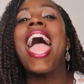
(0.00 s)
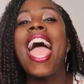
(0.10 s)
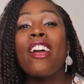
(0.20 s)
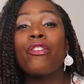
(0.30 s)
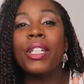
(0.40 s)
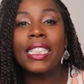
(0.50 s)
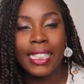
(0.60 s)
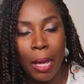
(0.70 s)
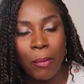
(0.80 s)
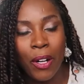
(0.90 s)
Every
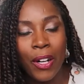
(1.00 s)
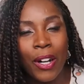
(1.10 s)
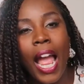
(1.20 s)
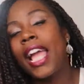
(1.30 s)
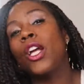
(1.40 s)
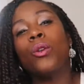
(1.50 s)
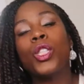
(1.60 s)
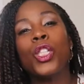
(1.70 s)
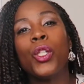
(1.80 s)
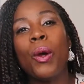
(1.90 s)
summer, I go
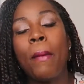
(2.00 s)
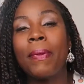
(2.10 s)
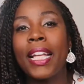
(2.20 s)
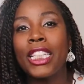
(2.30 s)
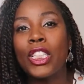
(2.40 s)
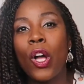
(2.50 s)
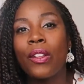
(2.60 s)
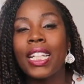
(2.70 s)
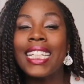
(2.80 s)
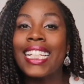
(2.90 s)
to a place
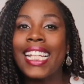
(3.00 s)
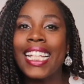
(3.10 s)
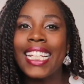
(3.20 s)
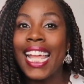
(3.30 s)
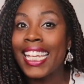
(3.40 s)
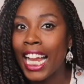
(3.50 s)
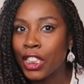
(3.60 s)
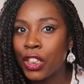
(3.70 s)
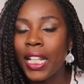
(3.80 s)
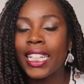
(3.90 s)
called the Canadian
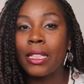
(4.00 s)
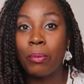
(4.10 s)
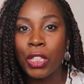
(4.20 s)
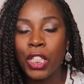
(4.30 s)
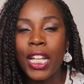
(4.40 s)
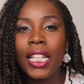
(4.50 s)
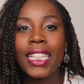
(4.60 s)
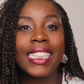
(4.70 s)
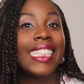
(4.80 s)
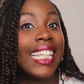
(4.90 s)
National Exhibition,
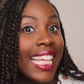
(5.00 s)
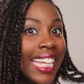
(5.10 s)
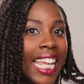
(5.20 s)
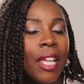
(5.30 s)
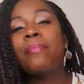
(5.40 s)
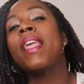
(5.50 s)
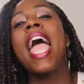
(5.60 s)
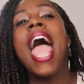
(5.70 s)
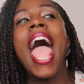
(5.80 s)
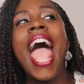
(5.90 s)
the CNE,
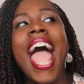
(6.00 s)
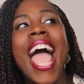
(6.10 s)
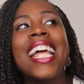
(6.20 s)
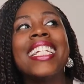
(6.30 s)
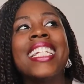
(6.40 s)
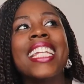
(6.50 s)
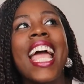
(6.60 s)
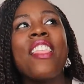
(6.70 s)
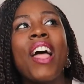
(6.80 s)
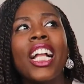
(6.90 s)
and
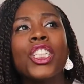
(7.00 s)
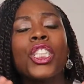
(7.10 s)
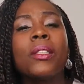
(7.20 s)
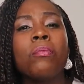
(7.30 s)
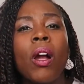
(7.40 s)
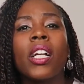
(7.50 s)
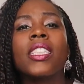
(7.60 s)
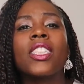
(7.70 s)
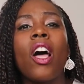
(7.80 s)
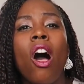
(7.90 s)
that just
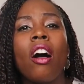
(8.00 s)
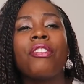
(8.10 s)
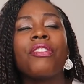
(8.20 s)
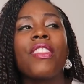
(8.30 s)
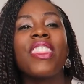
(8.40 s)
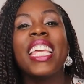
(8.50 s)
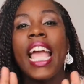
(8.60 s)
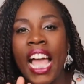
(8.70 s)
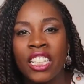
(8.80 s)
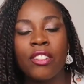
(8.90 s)
marks off
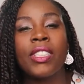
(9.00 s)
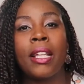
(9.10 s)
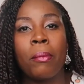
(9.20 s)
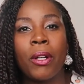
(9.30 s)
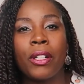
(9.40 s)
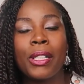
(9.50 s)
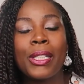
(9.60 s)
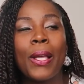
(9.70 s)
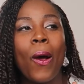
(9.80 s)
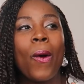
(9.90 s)
the end of summer.
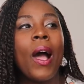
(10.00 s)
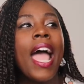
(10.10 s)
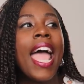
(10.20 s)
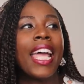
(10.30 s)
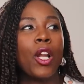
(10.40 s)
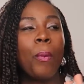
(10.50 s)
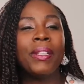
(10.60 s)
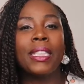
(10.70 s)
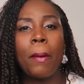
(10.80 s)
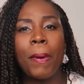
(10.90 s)
So it
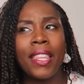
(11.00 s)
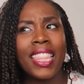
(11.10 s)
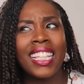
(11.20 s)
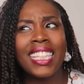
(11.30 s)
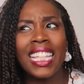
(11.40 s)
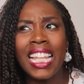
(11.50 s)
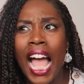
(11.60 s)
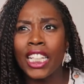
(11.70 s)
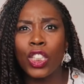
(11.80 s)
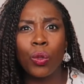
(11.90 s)
opens up, I think, the
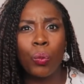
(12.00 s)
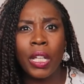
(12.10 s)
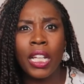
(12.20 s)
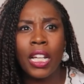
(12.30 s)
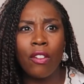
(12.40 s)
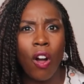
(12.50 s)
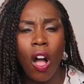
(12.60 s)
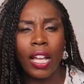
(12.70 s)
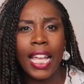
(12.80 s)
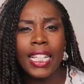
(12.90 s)
last week of
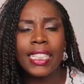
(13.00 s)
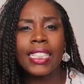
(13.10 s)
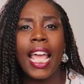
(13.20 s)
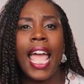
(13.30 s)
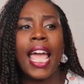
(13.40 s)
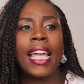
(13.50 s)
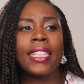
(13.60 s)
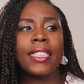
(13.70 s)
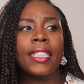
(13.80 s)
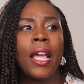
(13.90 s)
August,
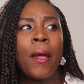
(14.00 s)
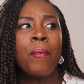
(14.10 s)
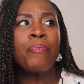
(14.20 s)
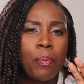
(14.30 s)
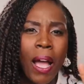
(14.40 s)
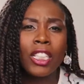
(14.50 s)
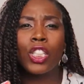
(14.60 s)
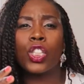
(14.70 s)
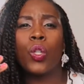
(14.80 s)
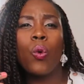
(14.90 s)
and it's back
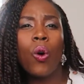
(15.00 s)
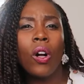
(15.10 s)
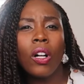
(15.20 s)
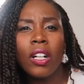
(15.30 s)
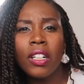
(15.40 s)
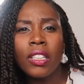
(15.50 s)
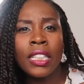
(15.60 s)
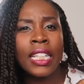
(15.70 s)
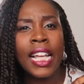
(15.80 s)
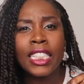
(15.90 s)
to school
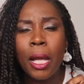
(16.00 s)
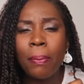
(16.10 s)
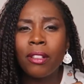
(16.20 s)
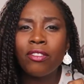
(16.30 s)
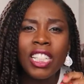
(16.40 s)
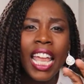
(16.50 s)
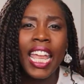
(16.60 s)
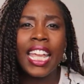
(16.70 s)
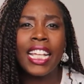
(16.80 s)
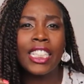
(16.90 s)
in the next couple of
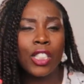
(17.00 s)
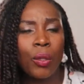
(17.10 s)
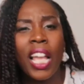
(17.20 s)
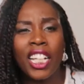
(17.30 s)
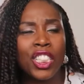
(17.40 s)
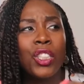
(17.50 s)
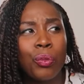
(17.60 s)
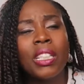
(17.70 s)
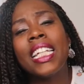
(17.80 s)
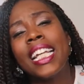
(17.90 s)
days. So yeah, it just
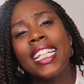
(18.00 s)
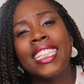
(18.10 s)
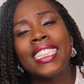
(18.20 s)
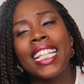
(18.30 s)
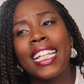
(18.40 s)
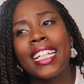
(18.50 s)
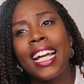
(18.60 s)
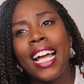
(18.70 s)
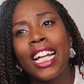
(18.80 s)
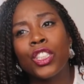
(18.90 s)
really is like
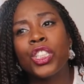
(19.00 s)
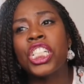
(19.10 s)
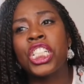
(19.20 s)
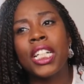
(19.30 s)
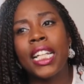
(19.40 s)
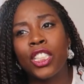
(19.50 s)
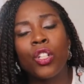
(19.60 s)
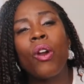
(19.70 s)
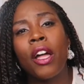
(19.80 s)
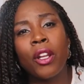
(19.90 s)
a tradition in
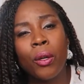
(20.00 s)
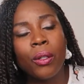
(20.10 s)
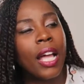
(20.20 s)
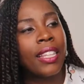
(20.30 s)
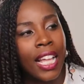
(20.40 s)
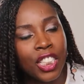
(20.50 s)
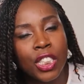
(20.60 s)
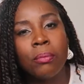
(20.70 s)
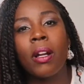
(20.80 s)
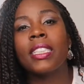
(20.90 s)
Toronto, and that
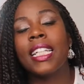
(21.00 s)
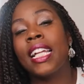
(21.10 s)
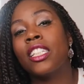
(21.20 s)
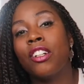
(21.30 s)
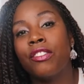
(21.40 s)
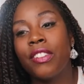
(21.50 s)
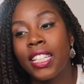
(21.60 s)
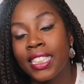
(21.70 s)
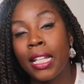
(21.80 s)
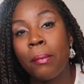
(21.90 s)
just marks the end
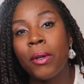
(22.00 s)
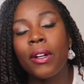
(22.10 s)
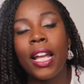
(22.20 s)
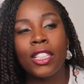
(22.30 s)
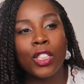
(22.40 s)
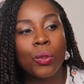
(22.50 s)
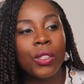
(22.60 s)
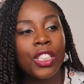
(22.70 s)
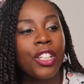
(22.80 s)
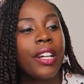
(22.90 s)
of the summer and
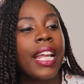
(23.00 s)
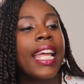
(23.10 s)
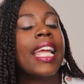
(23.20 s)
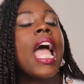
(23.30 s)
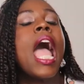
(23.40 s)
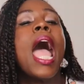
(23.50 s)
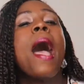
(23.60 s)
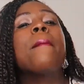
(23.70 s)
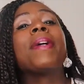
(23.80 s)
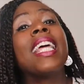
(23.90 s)
school starting.
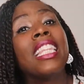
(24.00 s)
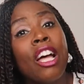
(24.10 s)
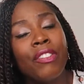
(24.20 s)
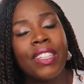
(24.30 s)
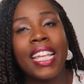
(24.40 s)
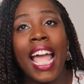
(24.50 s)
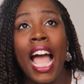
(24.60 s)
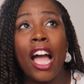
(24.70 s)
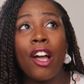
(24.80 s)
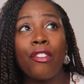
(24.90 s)
But I love it. They
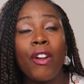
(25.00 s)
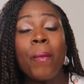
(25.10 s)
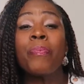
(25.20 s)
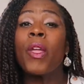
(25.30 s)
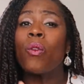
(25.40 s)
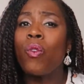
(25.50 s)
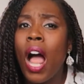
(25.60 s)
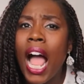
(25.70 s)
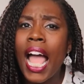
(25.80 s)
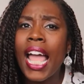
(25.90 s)
have
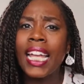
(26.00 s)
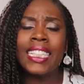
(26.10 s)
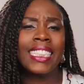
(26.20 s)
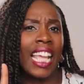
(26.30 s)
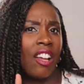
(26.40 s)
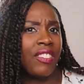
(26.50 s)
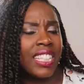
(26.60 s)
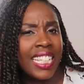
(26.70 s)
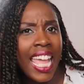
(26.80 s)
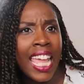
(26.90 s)
rides, they
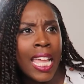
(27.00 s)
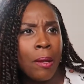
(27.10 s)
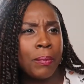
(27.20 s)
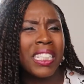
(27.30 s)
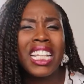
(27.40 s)
have games.